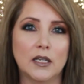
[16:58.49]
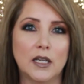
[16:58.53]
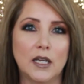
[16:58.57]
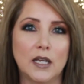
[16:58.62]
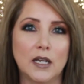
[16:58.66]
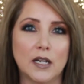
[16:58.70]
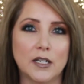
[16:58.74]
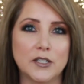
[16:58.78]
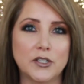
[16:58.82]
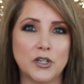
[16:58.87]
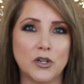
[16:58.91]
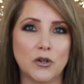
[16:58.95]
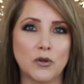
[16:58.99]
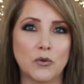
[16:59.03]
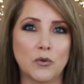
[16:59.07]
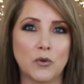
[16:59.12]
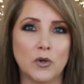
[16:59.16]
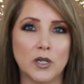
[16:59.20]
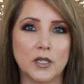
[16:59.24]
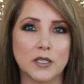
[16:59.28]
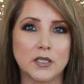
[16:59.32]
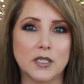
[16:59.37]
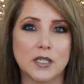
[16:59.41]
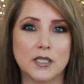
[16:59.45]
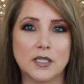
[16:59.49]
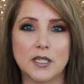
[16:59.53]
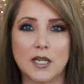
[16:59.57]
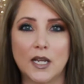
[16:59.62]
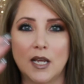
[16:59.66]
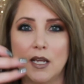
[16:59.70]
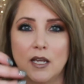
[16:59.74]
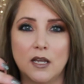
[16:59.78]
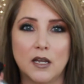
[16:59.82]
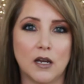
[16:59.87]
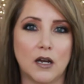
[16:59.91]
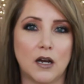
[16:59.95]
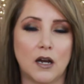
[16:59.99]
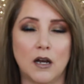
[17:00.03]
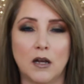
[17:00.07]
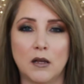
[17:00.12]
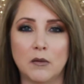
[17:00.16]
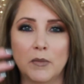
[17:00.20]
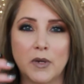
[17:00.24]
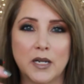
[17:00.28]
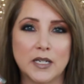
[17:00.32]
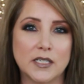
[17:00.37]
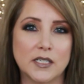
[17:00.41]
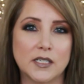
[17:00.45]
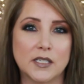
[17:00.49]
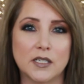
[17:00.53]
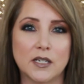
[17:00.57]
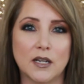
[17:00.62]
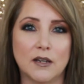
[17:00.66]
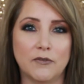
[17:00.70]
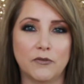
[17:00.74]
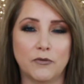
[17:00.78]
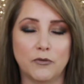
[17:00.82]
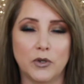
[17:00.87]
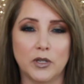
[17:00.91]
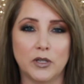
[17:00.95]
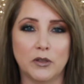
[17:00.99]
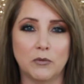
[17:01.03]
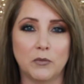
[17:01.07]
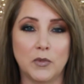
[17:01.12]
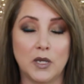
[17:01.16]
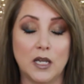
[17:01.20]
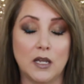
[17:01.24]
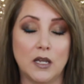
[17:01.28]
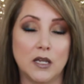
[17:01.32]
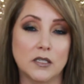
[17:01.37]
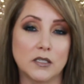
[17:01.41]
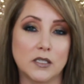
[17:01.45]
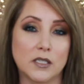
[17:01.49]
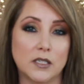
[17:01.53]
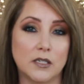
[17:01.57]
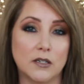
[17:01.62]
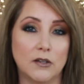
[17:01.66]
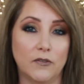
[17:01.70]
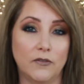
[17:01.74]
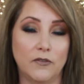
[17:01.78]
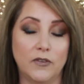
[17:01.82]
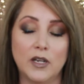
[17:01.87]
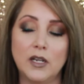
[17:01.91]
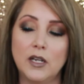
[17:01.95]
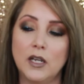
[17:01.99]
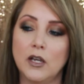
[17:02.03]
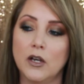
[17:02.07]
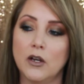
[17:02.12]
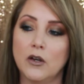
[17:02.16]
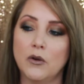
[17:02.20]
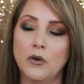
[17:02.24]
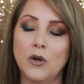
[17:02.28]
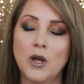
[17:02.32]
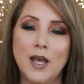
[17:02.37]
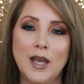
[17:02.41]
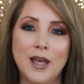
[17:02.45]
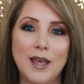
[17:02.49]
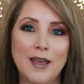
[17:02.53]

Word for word: and I don't want to take all my stuff with me and still video,